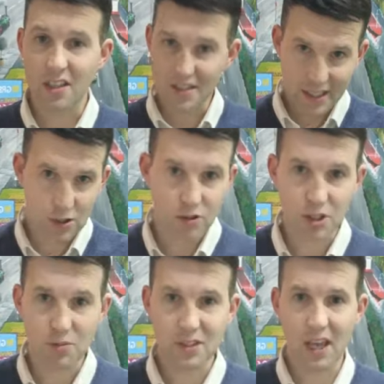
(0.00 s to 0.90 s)
till
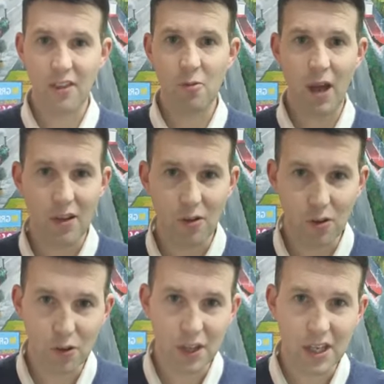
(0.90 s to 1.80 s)
Christmas out the way,
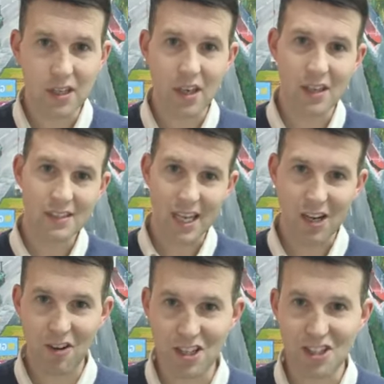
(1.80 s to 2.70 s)
all the
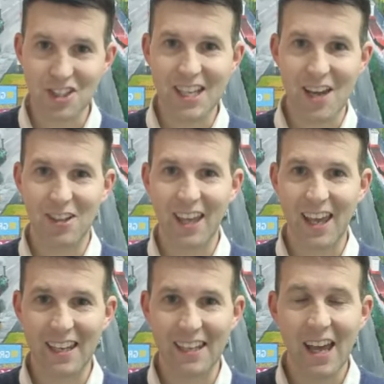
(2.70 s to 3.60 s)
decorations are down
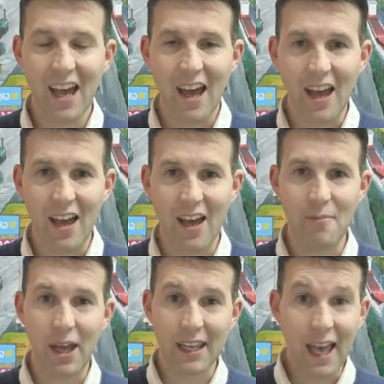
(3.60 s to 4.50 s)
again.
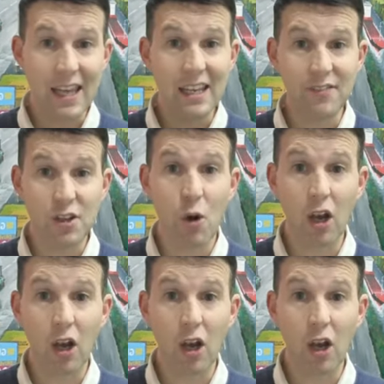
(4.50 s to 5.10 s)
And again, if you are